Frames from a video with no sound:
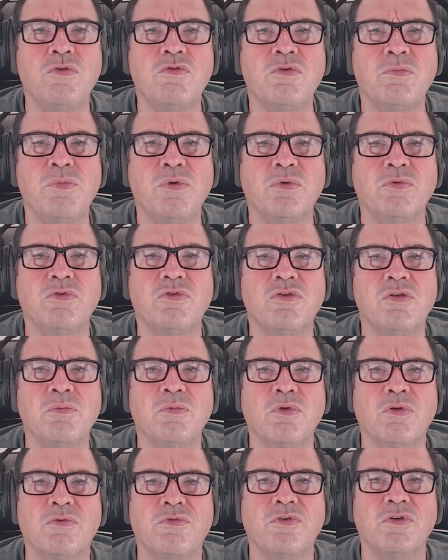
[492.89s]
to build
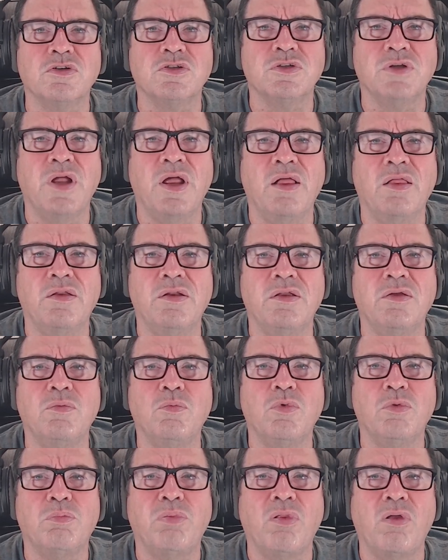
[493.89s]
similar functionality
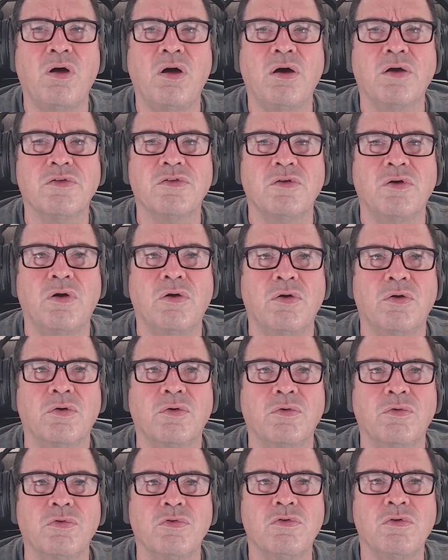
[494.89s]
with blogs and
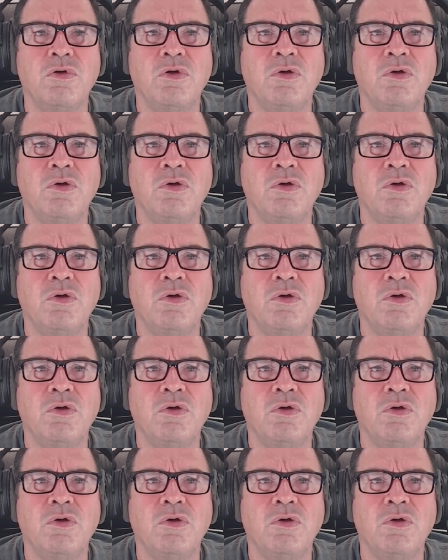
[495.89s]
articles,